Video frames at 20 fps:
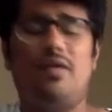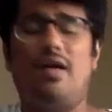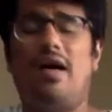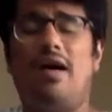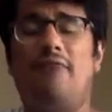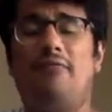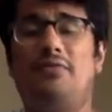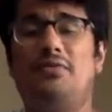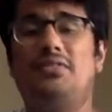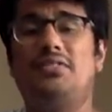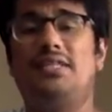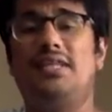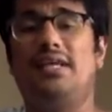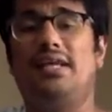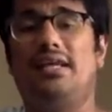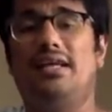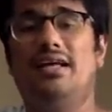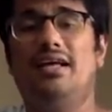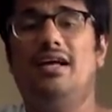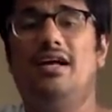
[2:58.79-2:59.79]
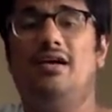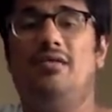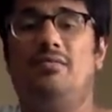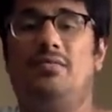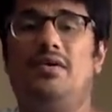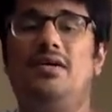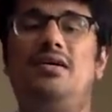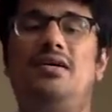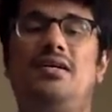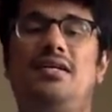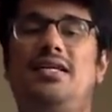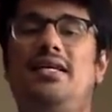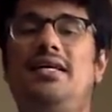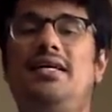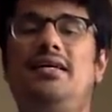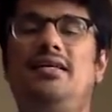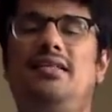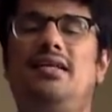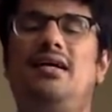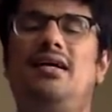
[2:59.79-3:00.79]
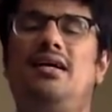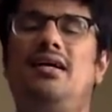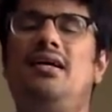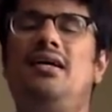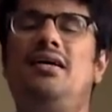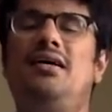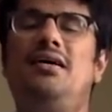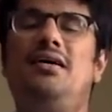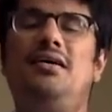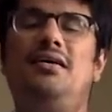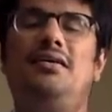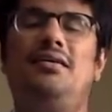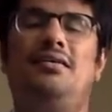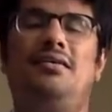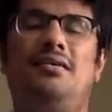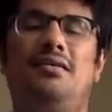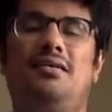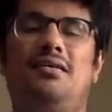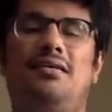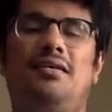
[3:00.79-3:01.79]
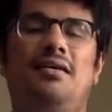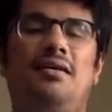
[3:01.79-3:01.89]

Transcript: So if I have to sing Panida